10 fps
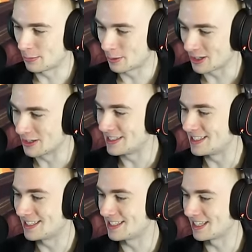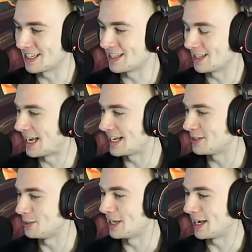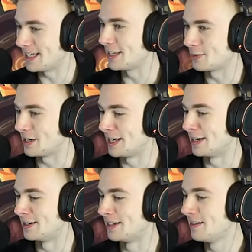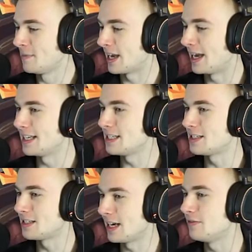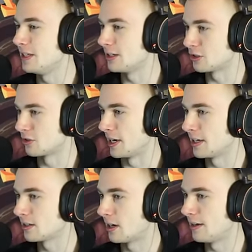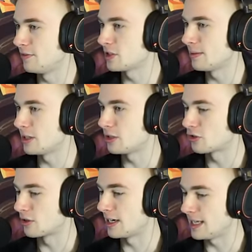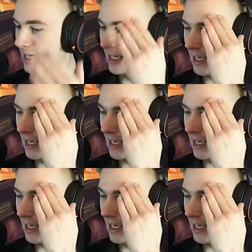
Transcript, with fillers: more unit. This is, like, the last unit I get right now. I get a siphoning strike. Obviously, I'm going to try to hit